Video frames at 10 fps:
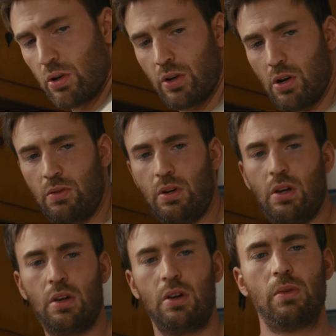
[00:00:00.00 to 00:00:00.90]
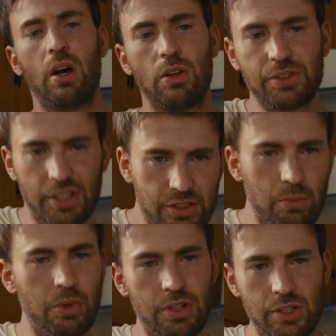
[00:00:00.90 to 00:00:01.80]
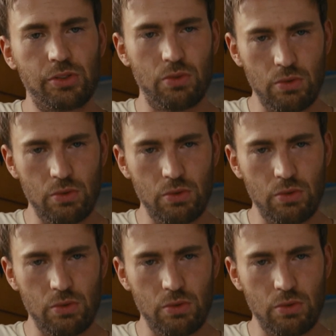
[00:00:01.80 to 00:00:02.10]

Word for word: You don't know? Wow, looks like someone needs